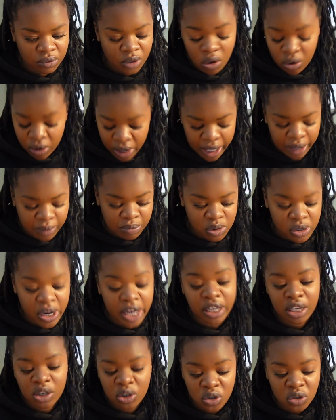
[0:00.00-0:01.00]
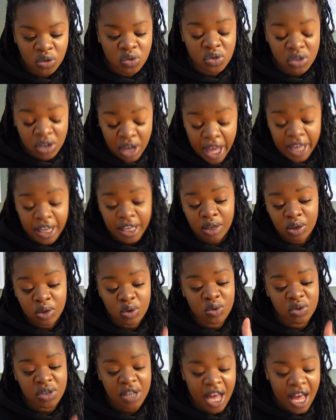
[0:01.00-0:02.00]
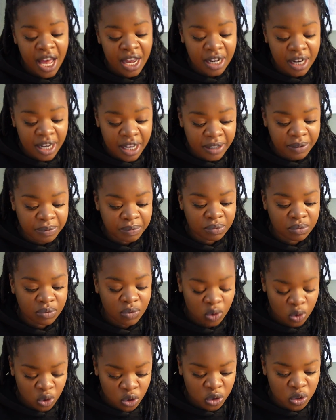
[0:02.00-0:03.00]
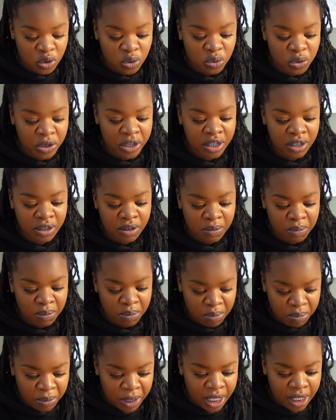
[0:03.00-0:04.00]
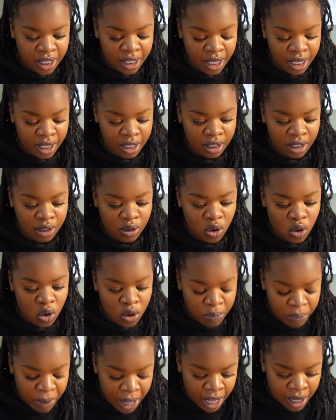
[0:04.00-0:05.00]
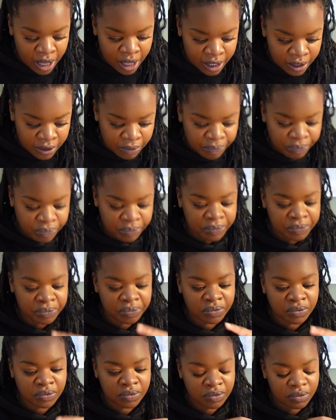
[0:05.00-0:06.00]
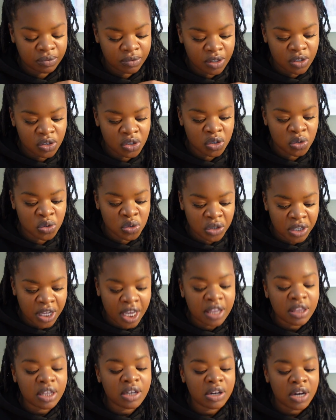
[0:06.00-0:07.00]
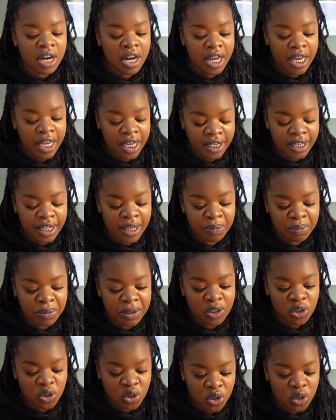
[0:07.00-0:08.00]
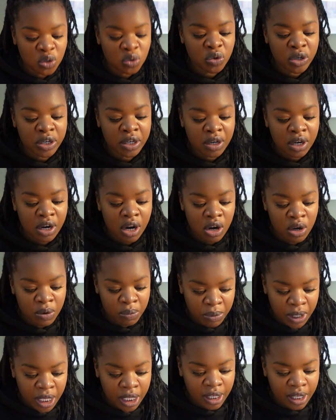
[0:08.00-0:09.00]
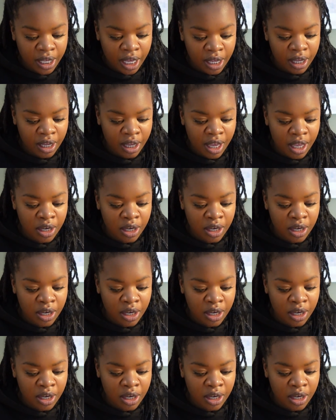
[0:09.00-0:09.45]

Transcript: Okay, so I can use ANA, children, making, OPANGA. So together it can be children or making.